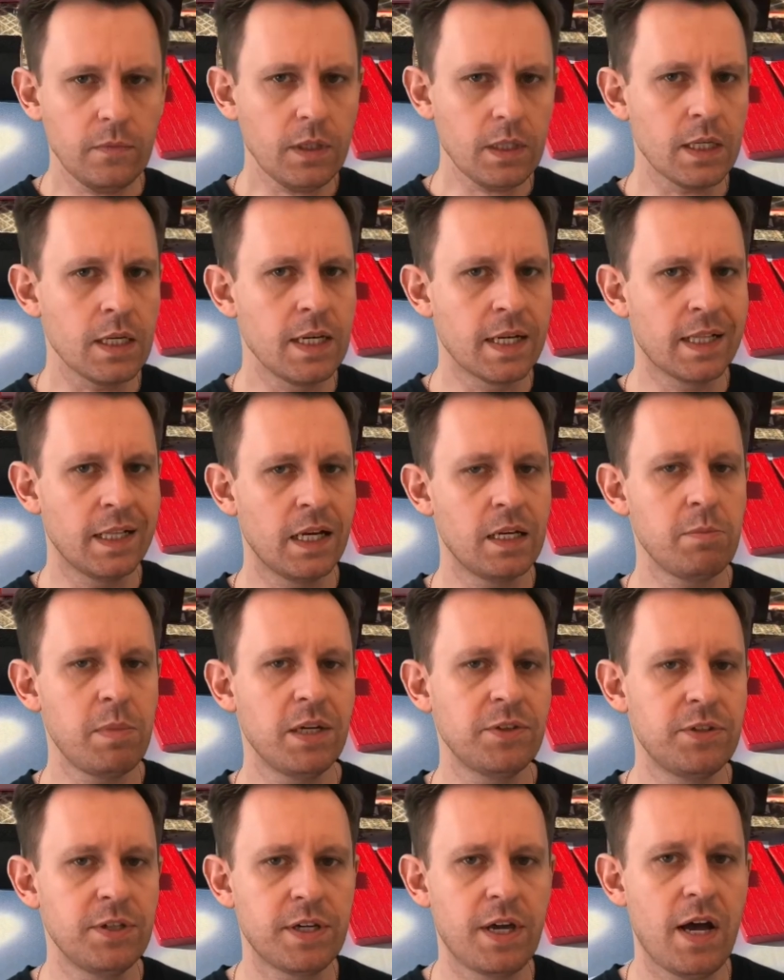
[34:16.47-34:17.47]

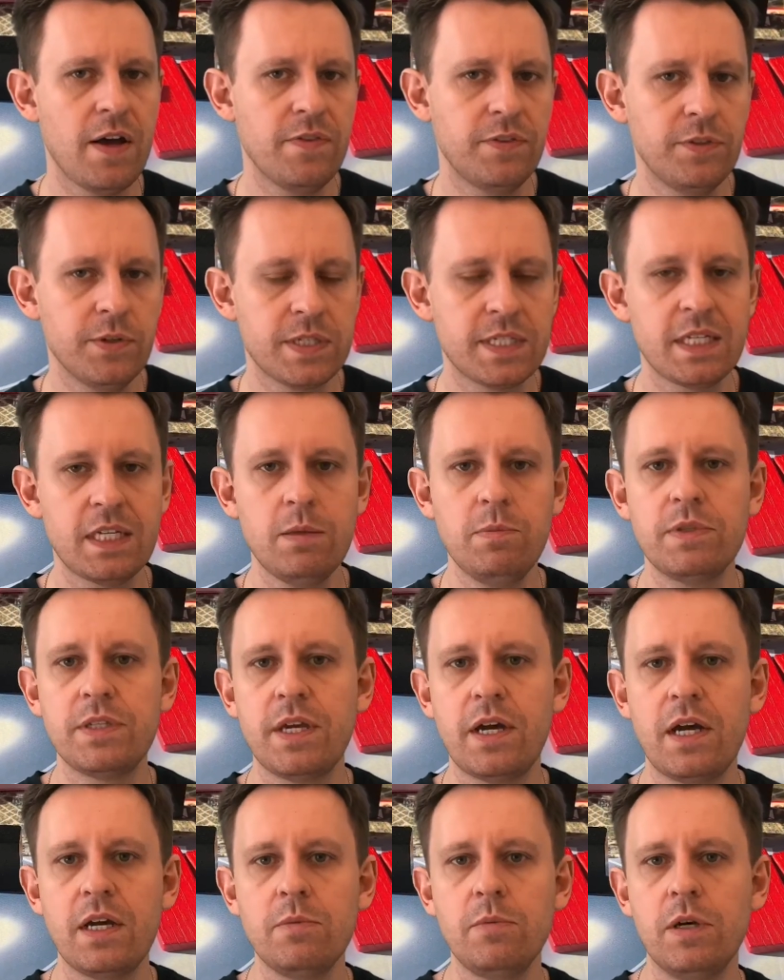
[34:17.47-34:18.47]
climatic at the same
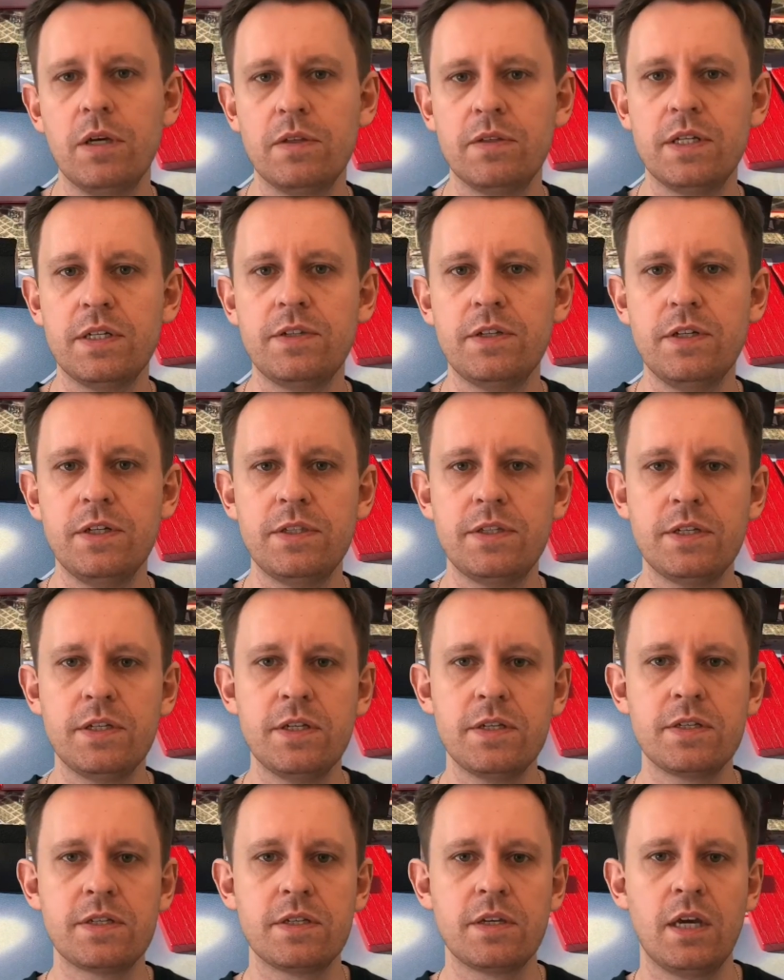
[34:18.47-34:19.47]
time that it
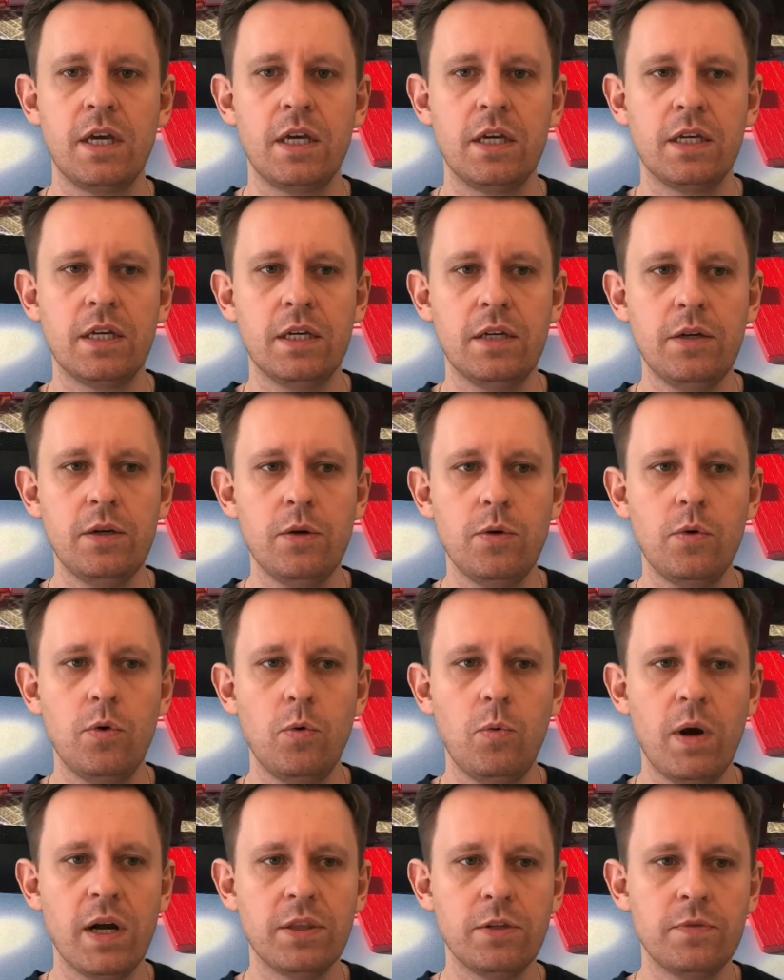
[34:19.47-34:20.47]
is
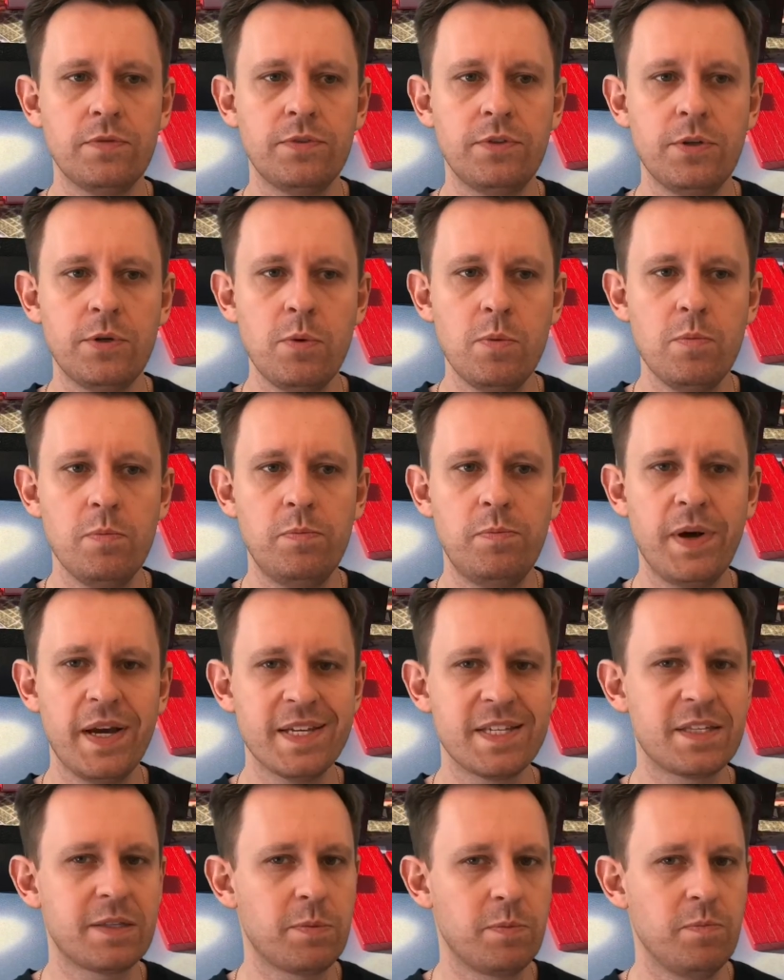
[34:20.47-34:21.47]
one of the
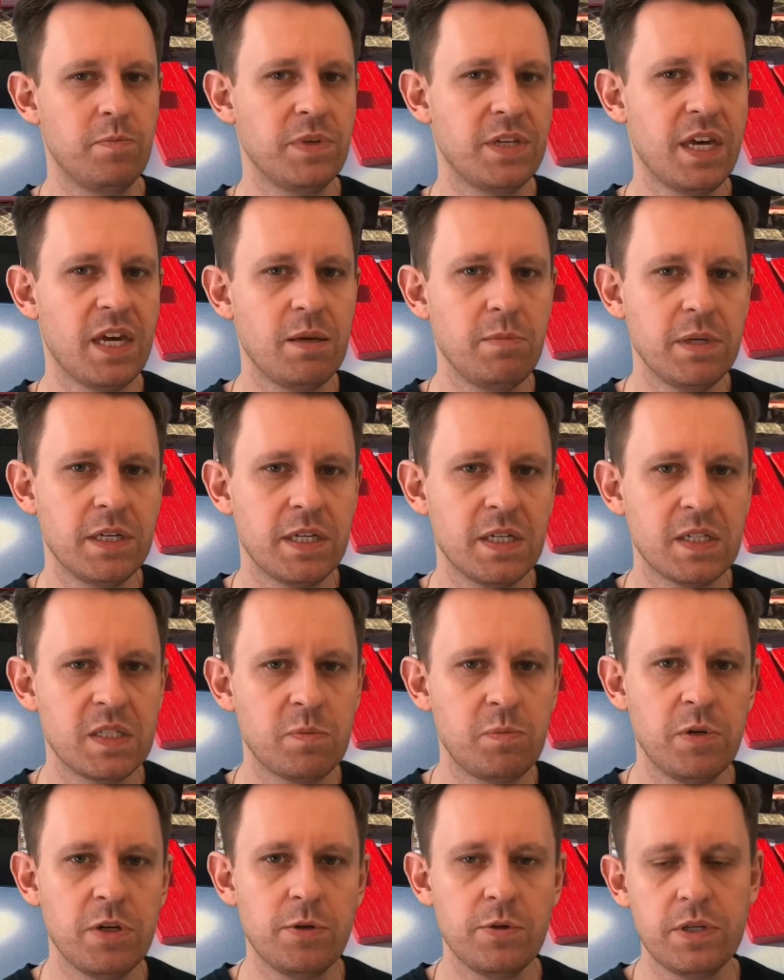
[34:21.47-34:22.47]
best gaming
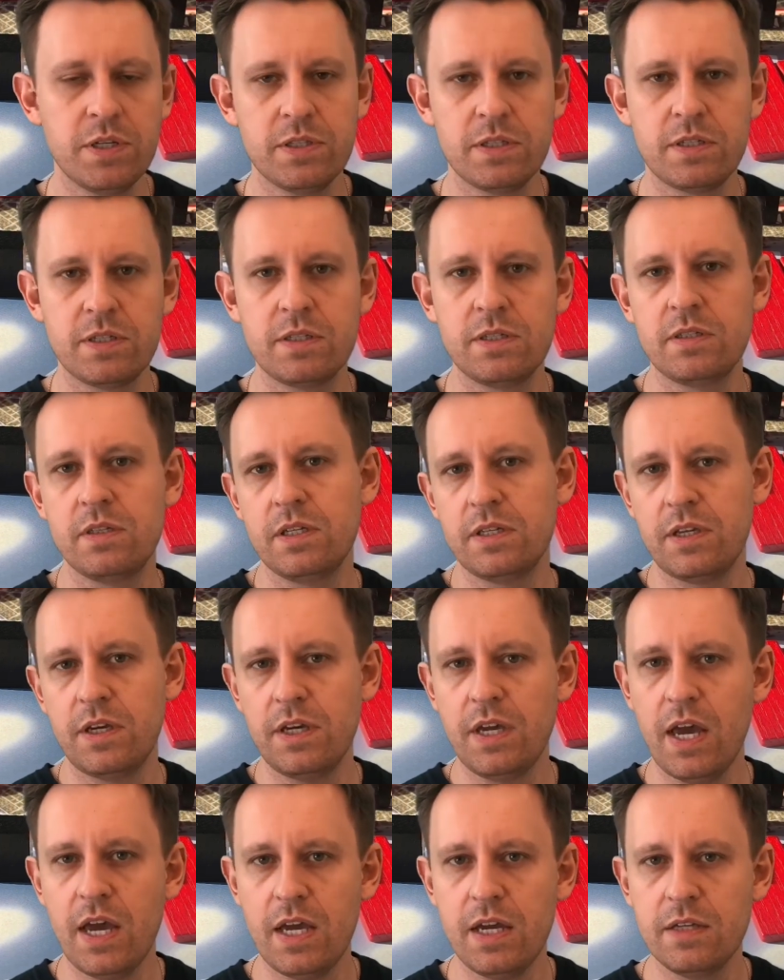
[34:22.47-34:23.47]
experiences that I
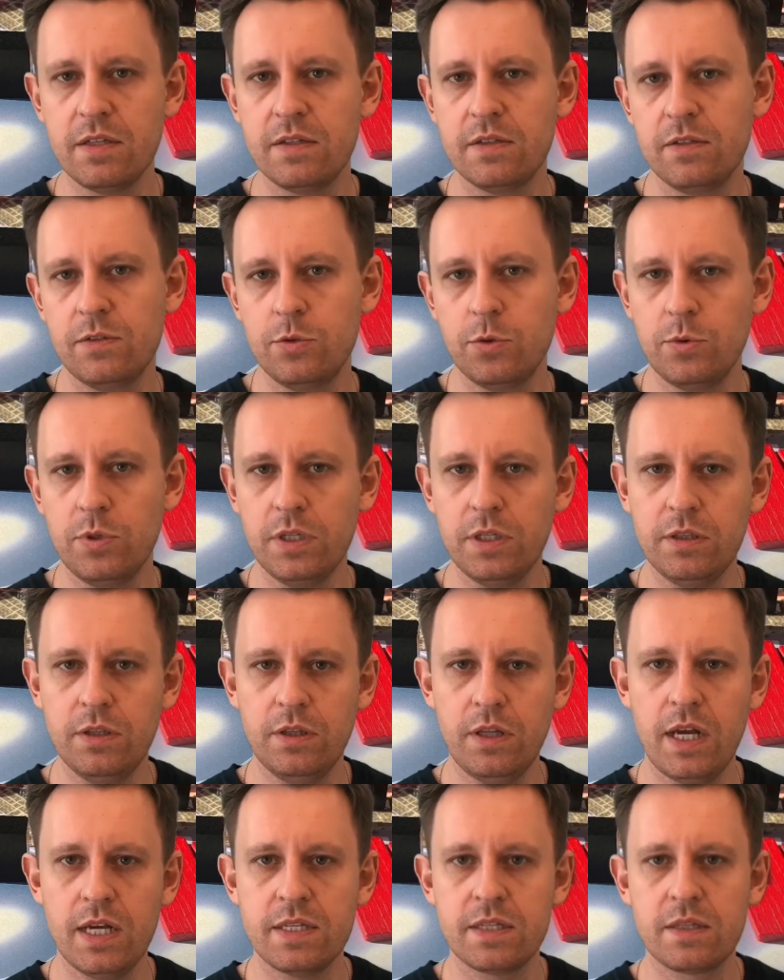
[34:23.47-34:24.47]
had during the
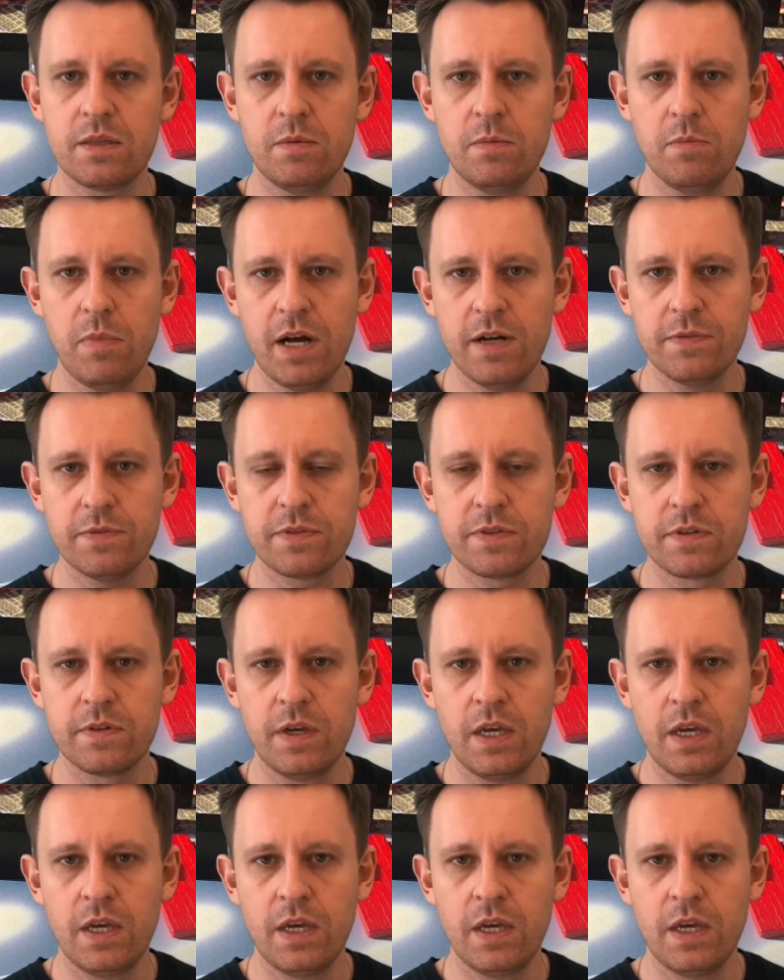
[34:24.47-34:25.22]
last months.